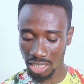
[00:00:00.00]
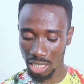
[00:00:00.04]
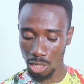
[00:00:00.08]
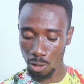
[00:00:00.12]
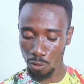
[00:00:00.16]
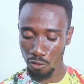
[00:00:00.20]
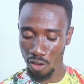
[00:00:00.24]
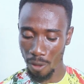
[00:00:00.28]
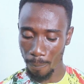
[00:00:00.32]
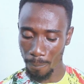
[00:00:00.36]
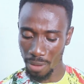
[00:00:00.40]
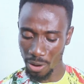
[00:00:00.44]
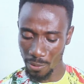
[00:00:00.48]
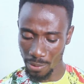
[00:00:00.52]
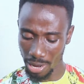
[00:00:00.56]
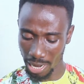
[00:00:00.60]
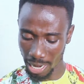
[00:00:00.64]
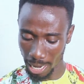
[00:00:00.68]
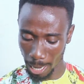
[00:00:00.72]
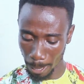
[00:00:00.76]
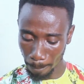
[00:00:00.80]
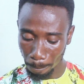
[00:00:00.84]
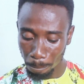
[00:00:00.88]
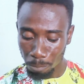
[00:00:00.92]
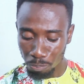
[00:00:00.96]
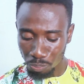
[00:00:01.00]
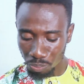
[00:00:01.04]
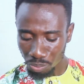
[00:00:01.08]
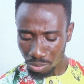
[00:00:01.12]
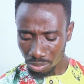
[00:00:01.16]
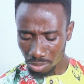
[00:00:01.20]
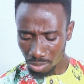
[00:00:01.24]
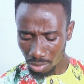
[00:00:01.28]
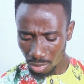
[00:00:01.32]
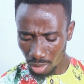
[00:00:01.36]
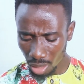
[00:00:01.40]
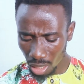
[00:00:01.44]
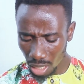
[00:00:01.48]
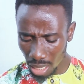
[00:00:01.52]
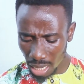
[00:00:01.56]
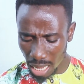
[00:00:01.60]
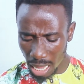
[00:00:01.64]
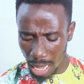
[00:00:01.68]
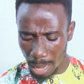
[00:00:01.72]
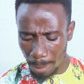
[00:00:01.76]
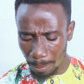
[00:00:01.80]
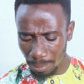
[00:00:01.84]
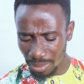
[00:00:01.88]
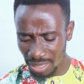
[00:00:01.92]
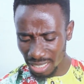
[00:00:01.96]
States of America.
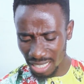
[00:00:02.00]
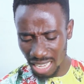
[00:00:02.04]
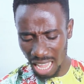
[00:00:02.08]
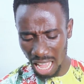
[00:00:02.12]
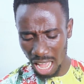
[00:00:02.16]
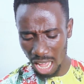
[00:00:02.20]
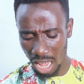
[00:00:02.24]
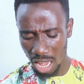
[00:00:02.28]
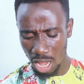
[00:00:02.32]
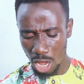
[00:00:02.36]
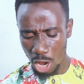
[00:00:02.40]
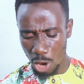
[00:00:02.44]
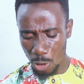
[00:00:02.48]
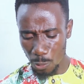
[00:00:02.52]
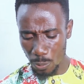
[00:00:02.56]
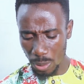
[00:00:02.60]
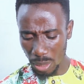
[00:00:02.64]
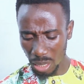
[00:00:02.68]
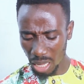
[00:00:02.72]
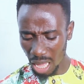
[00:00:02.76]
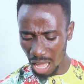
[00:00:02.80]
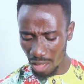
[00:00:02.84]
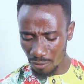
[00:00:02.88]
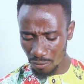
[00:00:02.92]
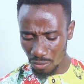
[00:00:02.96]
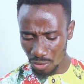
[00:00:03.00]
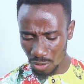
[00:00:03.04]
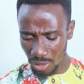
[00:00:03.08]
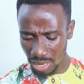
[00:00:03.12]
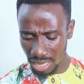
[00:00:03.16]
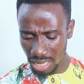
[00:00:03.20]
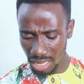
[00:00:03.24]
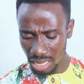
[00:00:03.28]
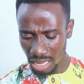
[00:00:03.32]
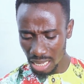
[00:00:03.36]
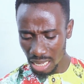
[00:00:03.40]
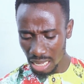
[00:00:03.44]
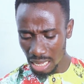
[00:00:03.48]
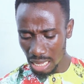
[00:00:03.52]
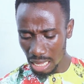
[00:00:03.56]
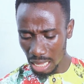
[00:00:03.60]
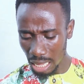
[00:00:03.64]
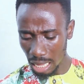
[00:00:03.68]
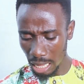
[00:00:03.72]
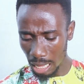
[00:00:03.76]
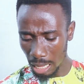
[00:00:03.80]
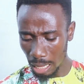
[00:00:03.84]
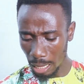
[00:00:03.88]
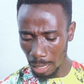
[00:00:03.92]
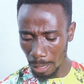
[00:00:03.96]
Um, their recovery,
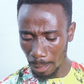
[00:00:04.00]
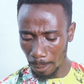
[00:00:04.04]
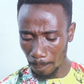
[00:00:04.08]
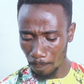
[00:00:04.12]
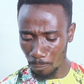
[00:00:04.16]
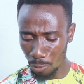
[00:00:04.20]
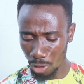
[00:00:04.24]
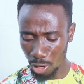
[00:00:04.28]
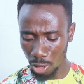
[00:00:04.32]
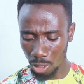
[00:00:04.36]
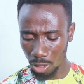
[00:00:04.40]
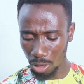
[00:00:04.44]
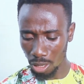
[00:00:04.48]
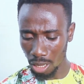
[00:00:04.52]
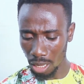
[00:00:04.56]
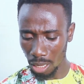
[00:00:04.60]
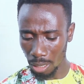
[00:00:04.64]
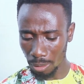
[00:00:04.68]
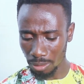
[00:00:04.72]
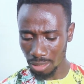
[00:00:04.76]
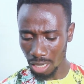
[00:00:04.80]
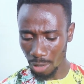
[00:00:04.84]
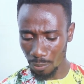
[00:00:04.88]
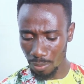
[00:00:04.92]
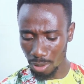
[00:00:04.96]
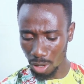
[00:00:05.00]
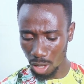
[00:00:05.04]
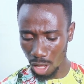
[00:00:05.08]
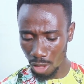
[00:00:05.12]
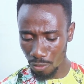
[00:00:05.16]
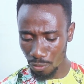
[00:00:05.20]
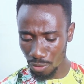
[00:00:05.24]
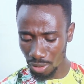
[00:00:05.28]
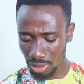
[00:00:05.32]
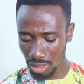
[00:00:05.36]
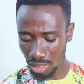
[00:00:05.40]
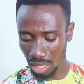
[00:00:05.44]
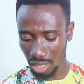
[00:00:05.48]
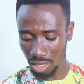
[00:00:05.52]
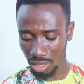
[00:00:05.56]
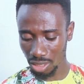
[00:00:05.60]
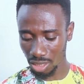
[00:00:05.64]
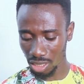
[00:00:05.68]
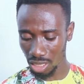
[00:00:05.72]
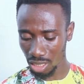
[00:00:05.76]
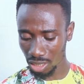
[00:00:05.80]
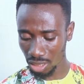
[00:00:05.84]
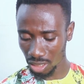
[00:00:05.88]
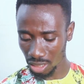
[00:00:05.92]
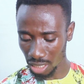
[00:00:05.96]
um, rec uh, their recovery
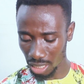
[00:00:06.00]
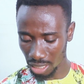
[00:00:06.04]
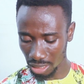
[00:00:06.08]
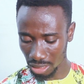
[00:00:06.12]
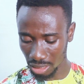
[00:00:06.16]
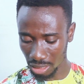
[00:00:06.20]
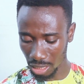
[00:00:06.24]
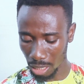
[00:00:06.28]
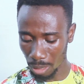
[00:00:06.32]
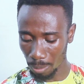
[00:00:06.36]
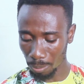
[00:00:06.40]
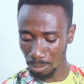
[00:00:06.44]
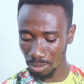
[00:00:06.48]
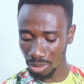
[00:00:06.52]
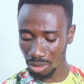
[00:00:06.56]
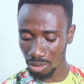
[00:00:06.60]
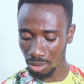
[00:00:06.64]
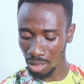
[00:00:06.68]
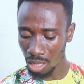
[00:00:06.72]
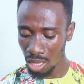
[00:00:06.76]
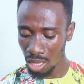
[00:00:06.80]
statistics is um, one